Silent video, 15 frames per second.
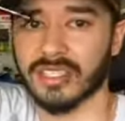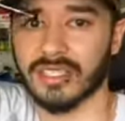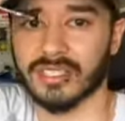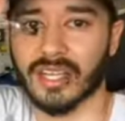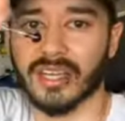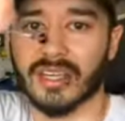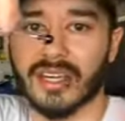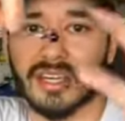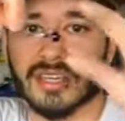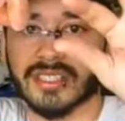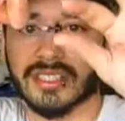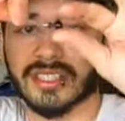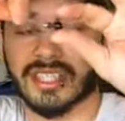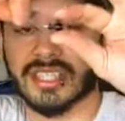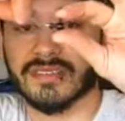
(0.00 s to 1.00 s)
and that hair
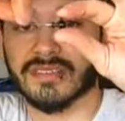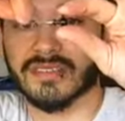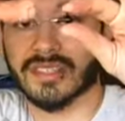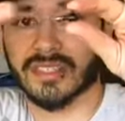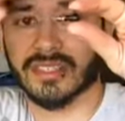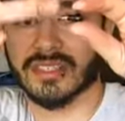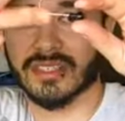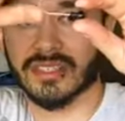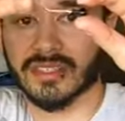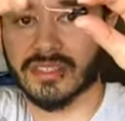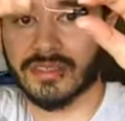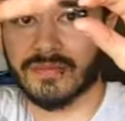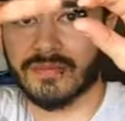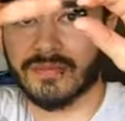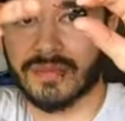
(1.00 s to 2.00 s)
is not even gonna...
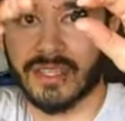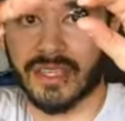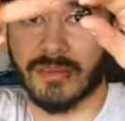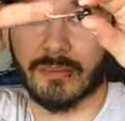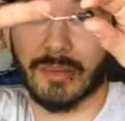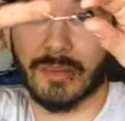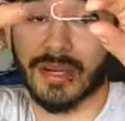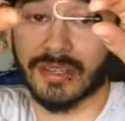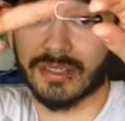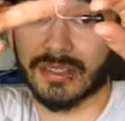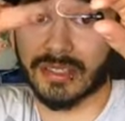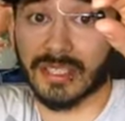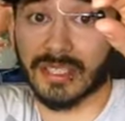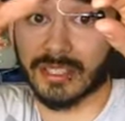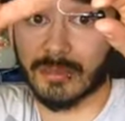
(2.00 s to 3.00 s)
It
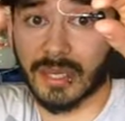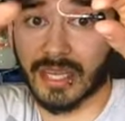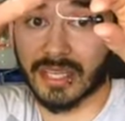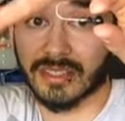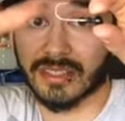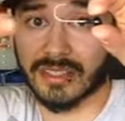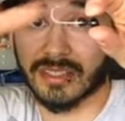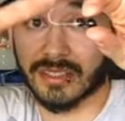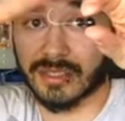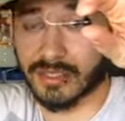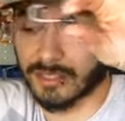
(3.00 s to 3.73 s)
barely gets past this